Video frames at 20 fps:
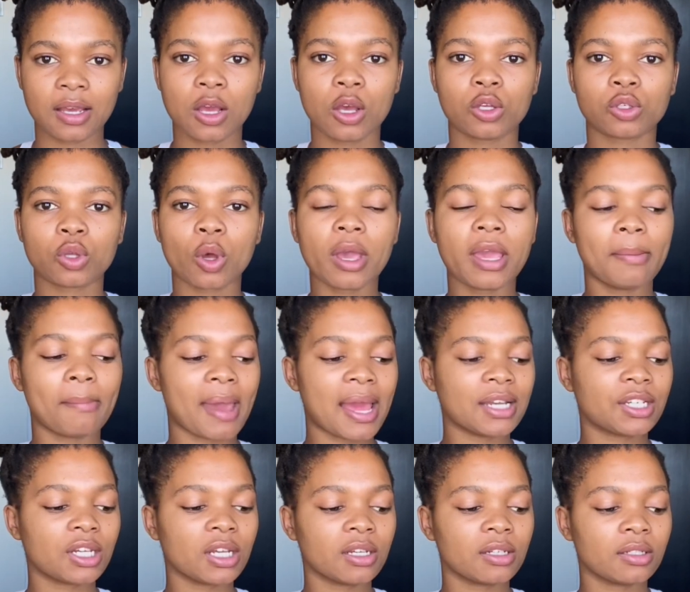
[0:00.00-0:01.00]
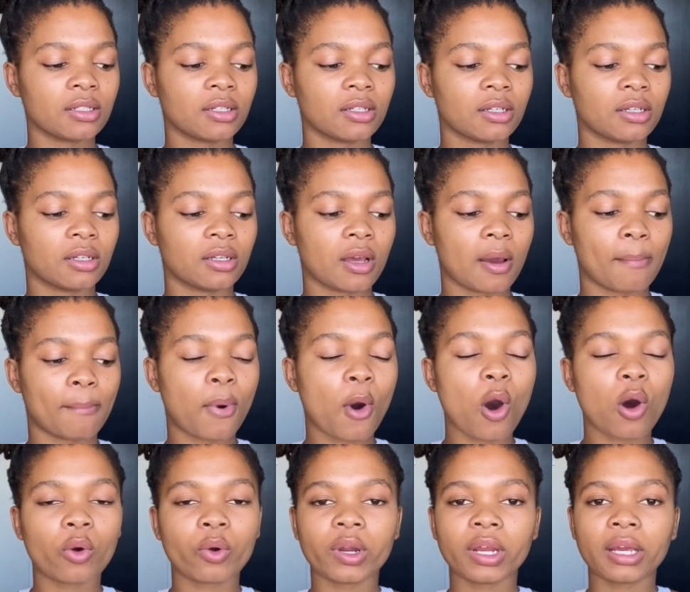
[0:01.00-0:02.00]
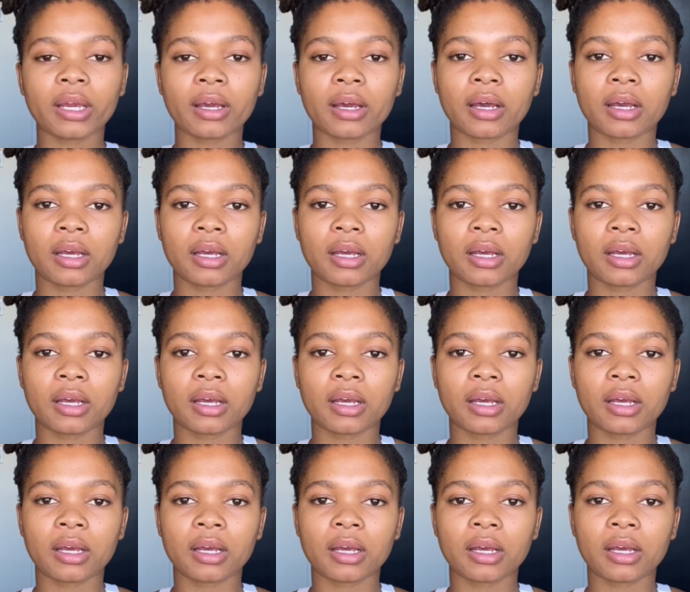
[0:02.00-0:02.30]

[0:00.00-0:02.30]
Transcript: So imagine pouring